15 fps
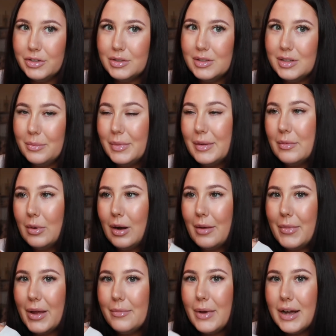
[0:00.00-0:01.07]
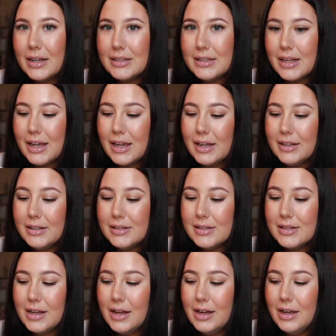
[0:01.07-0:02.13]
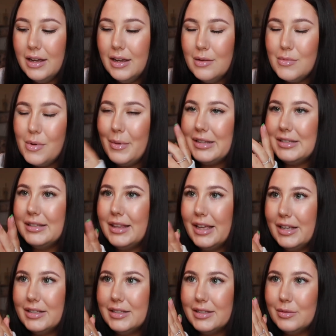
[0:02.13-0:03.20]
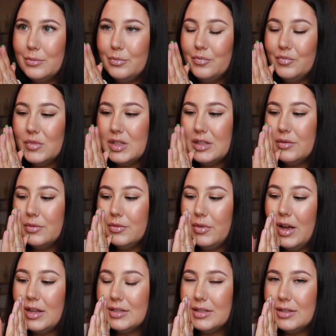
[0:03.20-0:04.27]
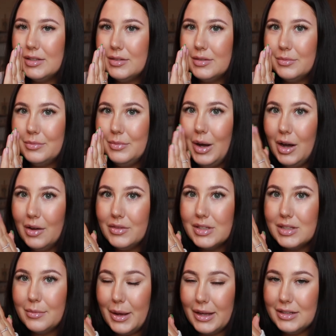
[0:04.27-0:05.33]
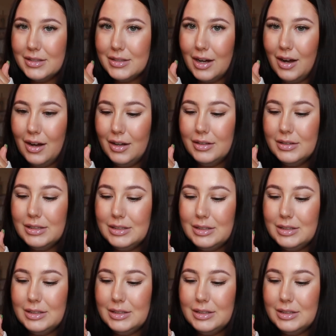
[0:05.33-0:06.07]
So some people, like, make magazines, but basically this first part of the semester